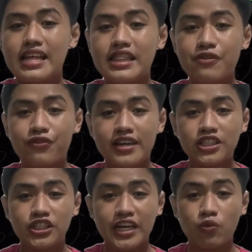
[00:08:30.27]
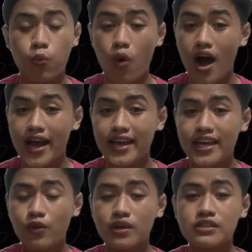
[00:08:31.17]
Differentiate y
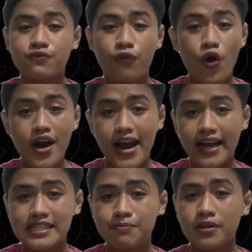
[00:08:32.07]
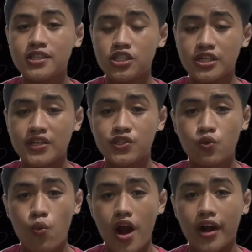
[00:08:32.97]
equals 4x plus 3
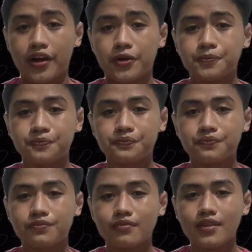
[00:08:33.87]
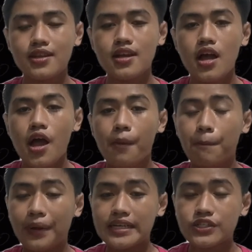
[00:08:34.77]
squared.
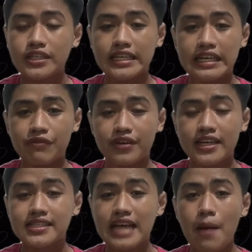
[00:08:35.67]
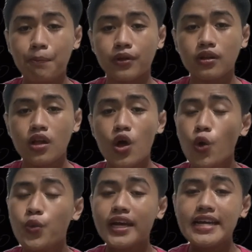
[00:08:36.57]
Based on the given example,
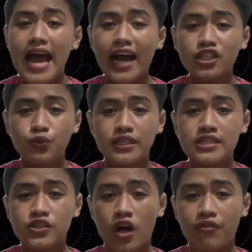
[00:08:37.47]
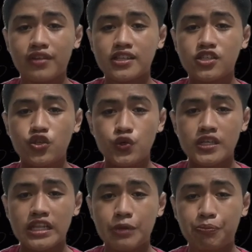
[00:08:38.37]
we can actually solve this
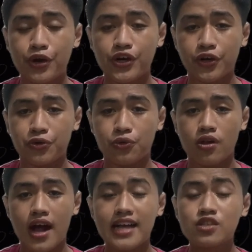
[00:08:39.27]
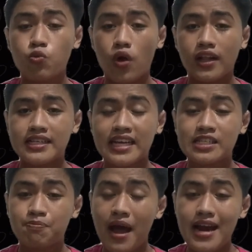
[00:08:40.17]
using the product rule as well as
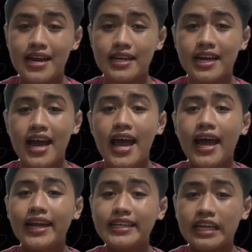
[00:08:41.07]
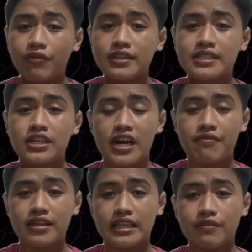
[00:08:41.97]
expand it and give its
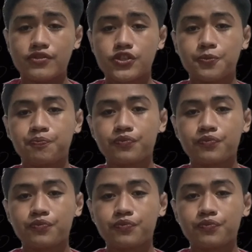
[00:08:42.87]
derivatives.